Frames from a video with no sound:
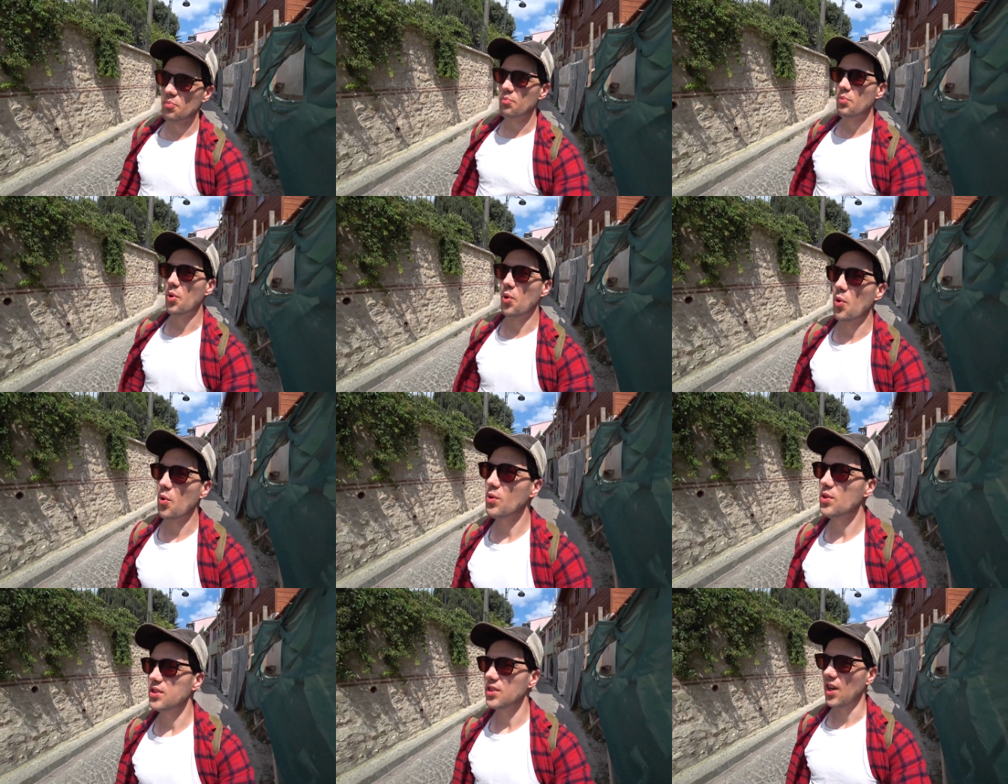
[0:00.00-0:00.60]
But
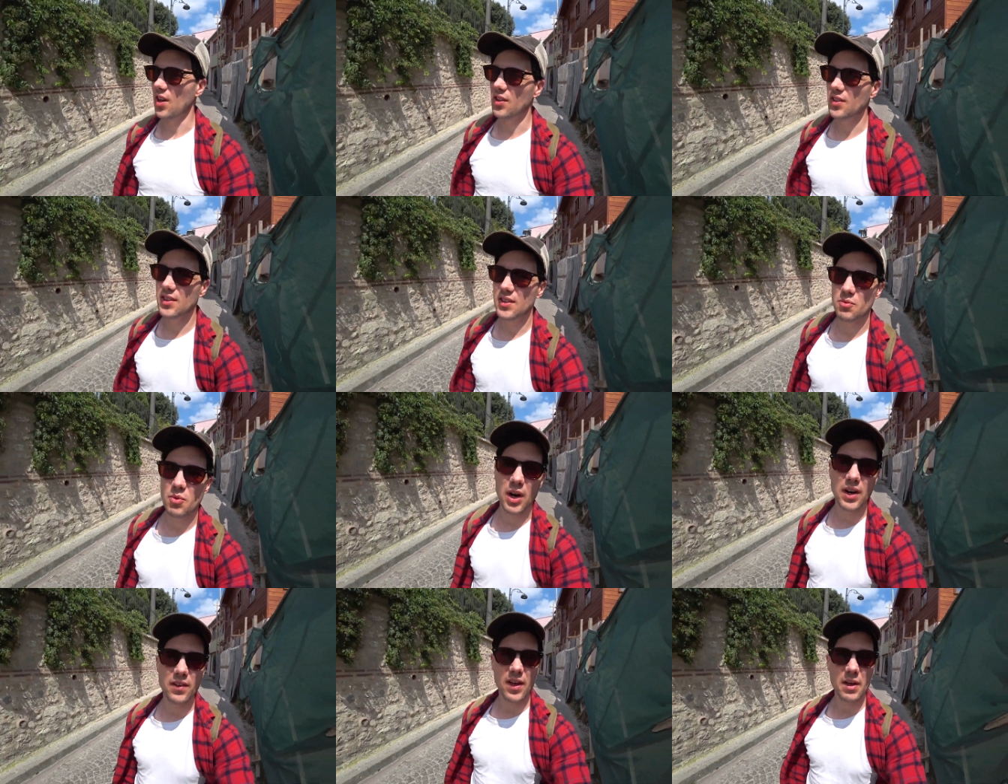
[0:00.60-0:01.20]
also,
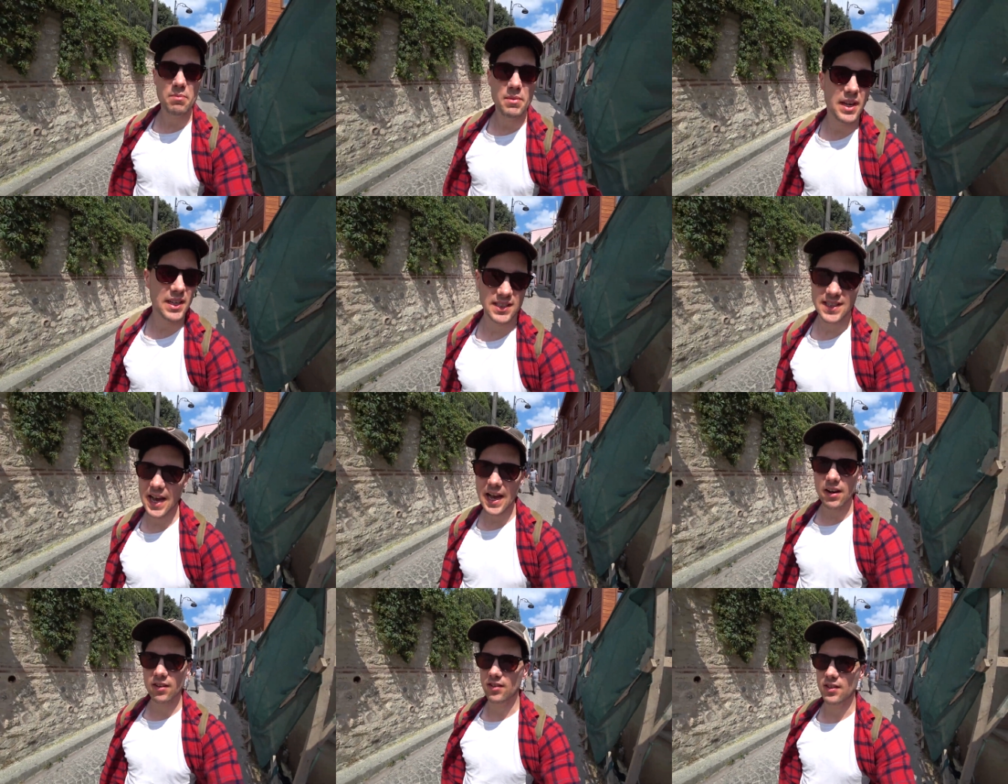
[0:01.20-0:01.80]
what if I miss
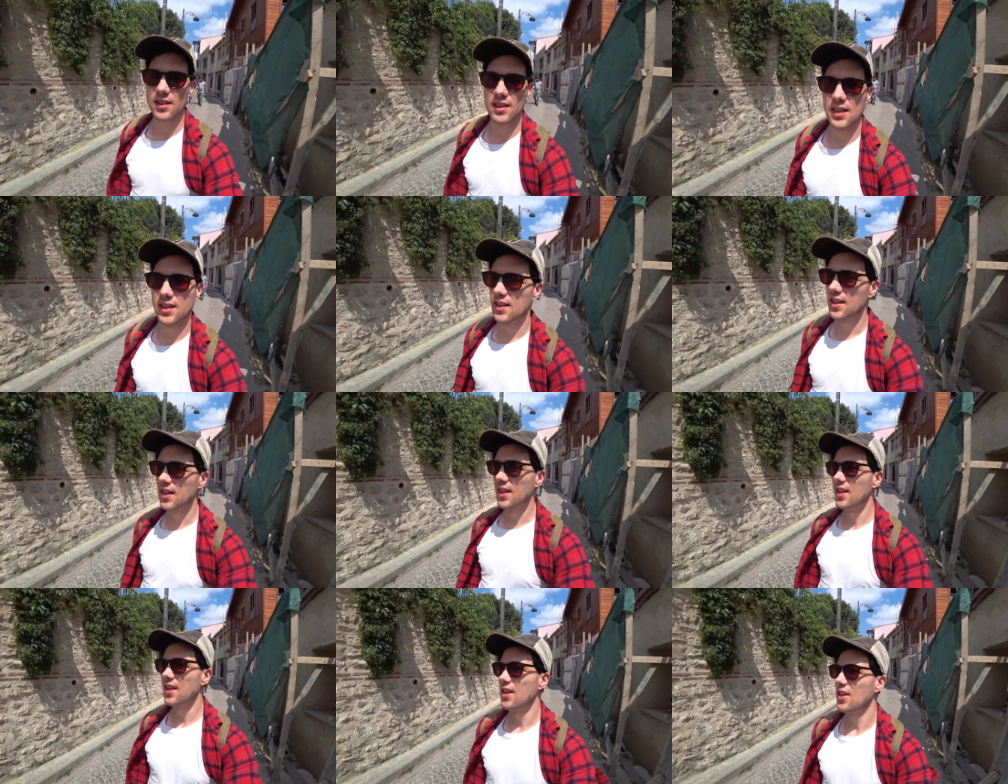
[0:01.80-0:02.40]
out
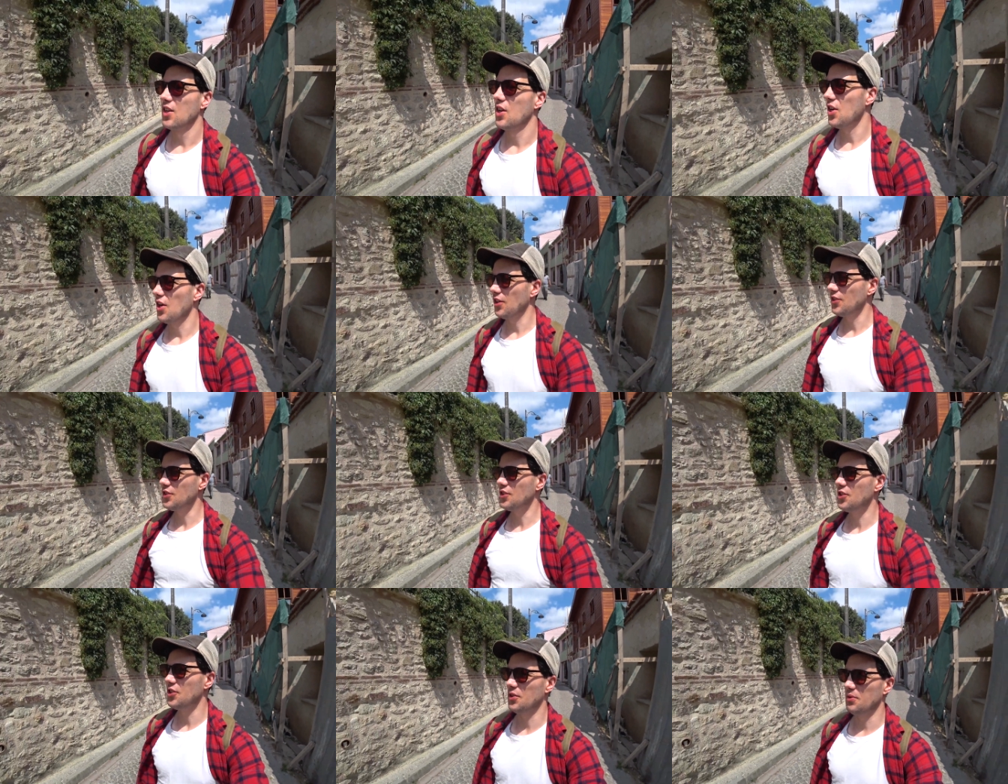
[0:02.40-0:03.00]
on
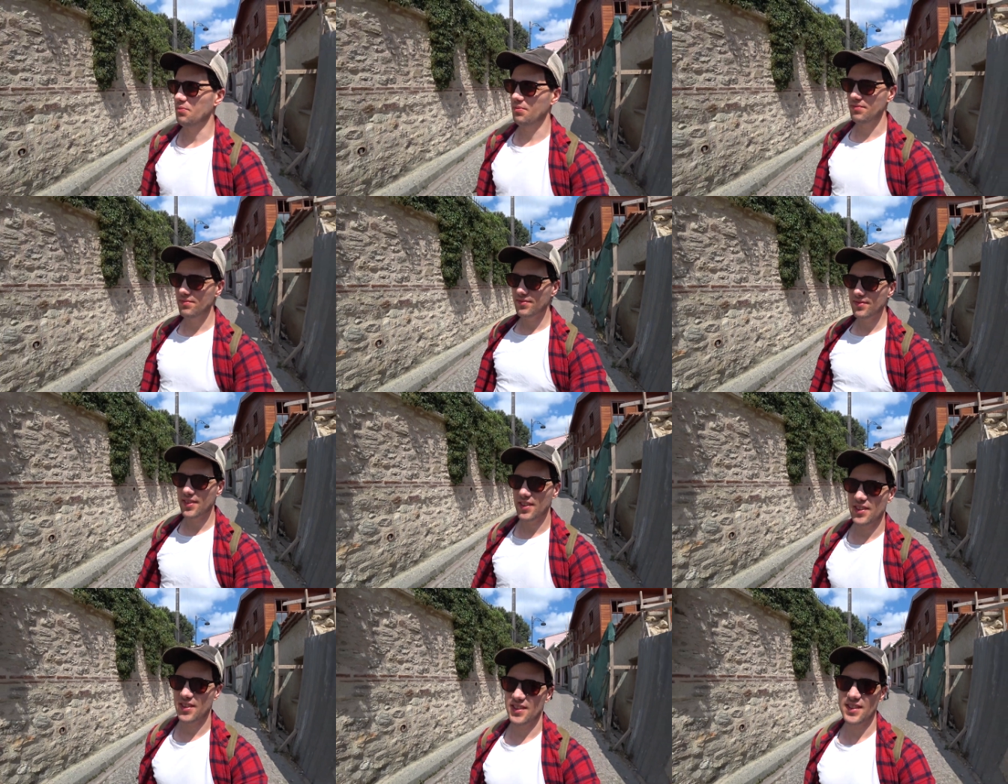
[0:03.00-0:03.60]
some
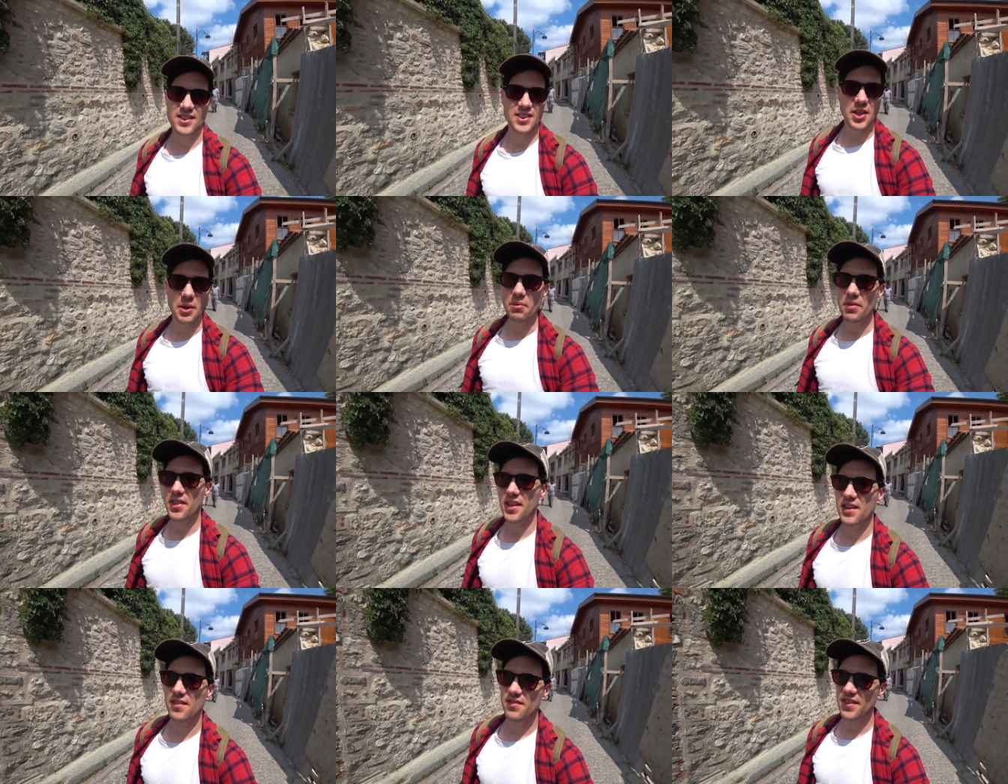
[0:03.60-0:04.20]

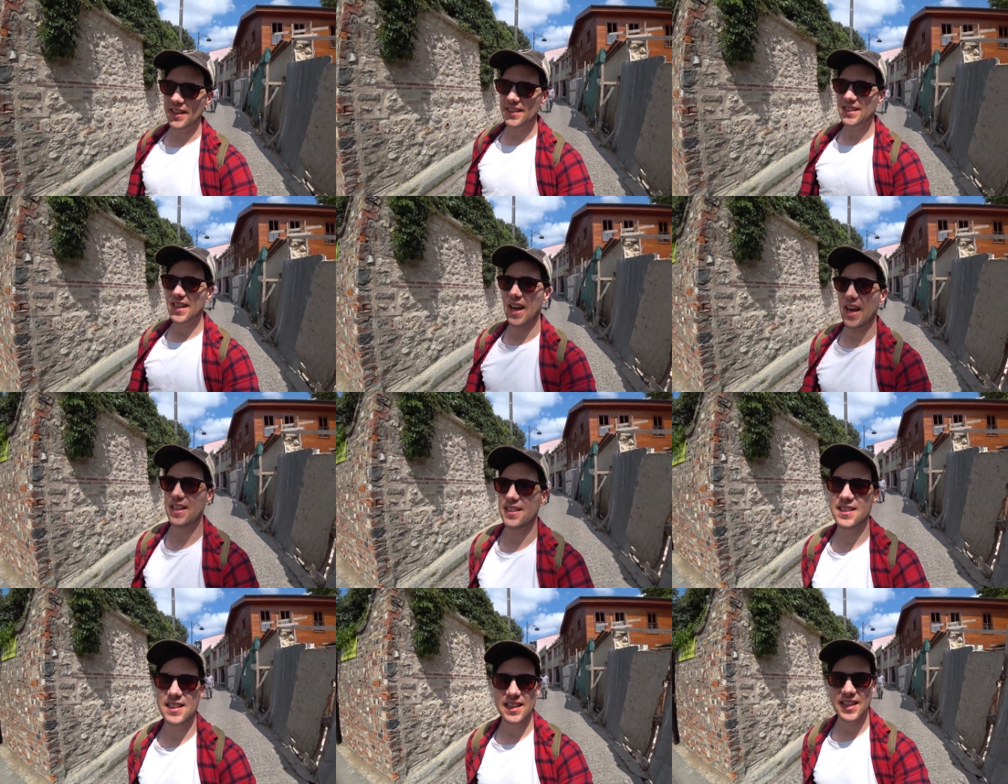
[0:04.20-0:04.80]
something
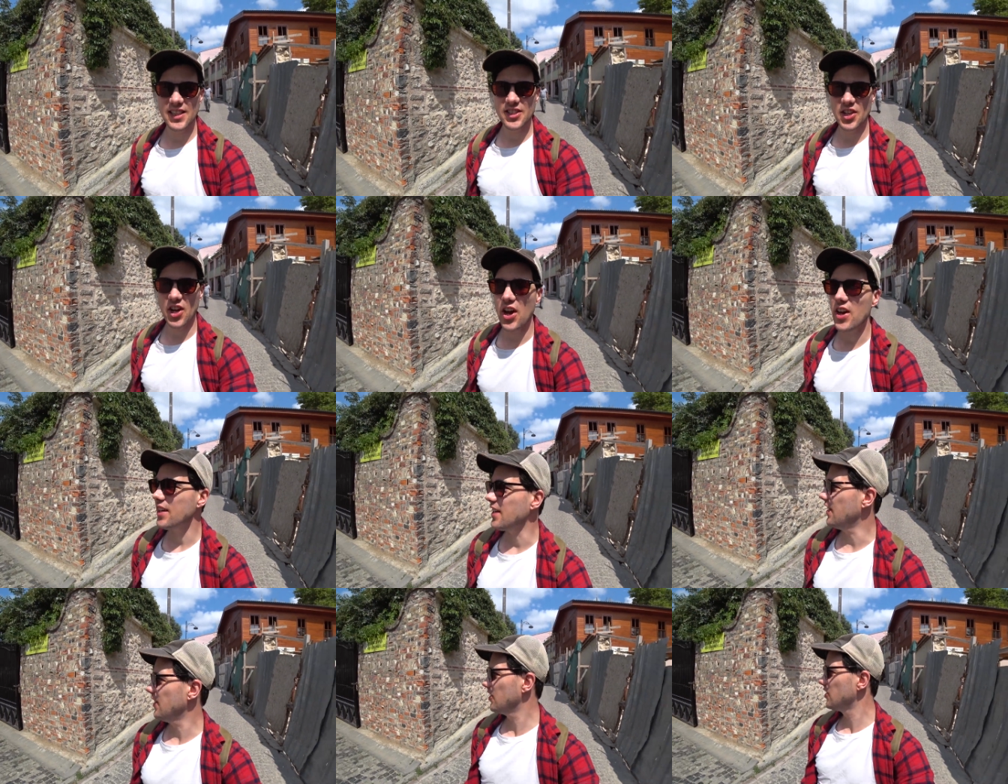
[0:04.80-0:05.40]
fantastically
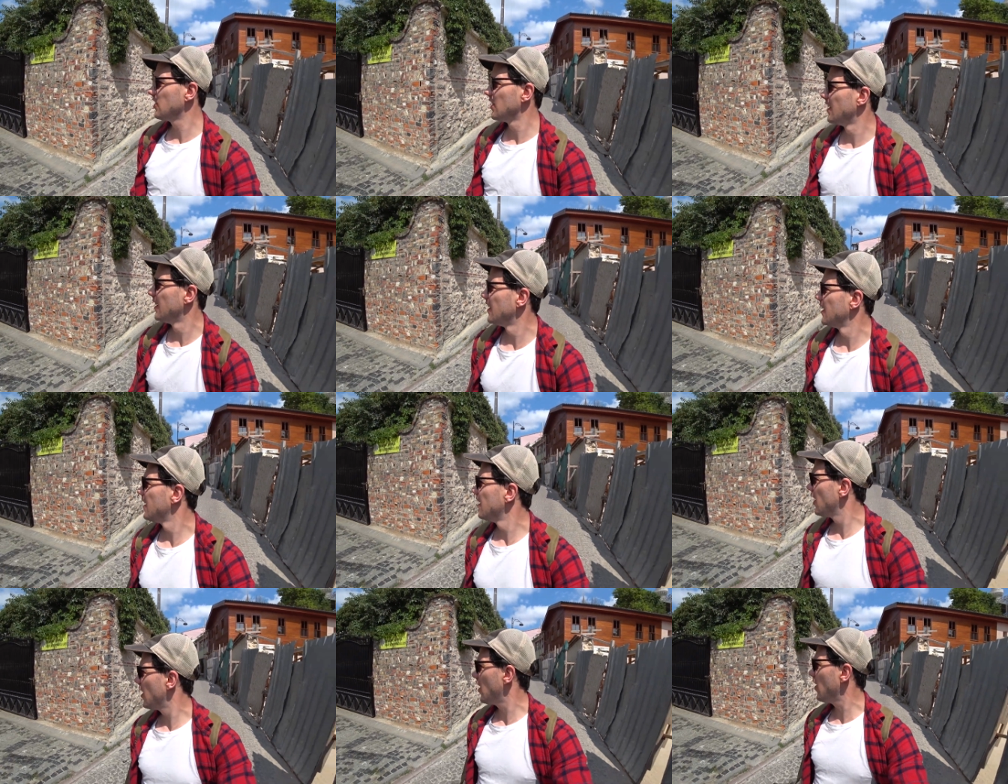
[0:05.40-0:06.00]
Turkish
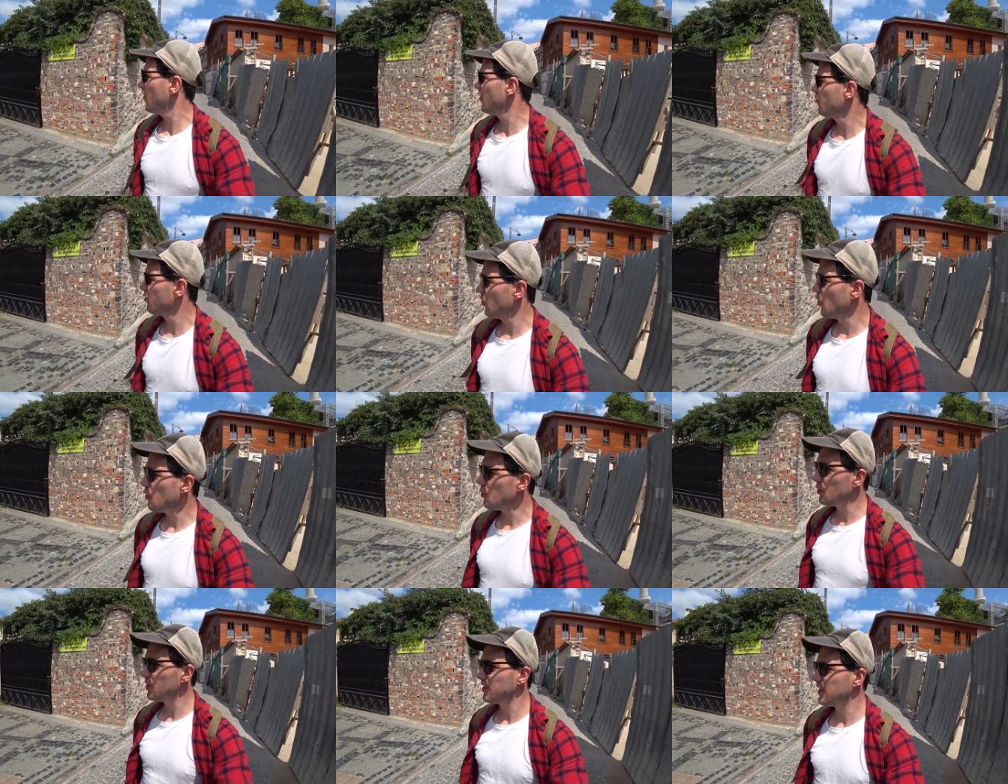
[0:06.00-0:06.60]
on the
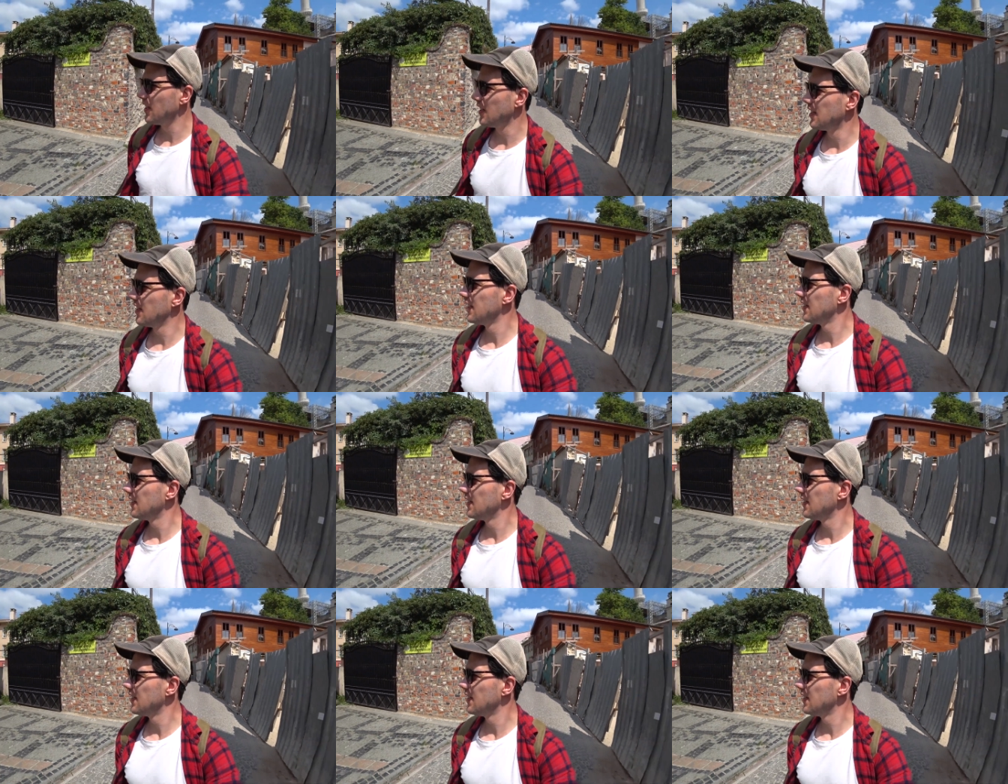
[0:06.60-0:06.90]
route?